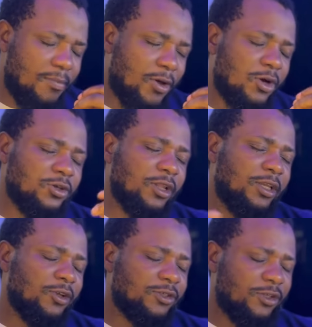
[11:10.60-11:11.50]
May God just
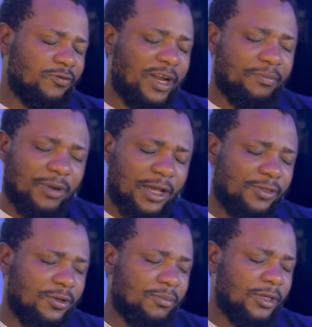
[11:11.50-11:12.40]
lead us to the right path.
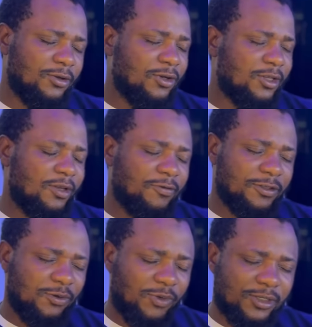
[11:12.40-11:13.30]
May God give us
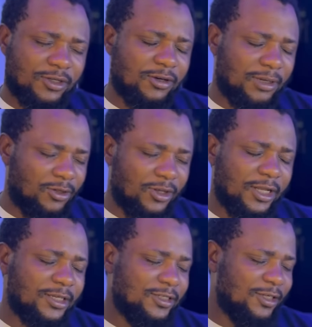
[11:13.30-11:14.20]
the wisdom and knowledge